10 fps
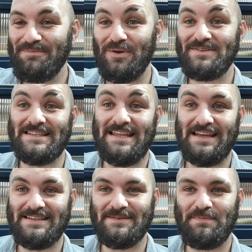posted
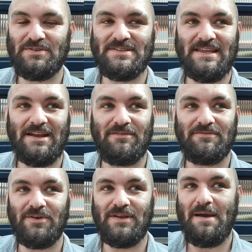their
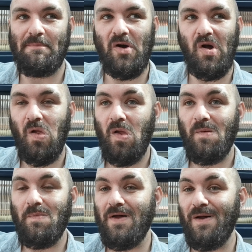info yet, but
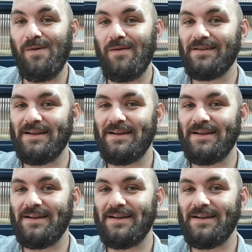no,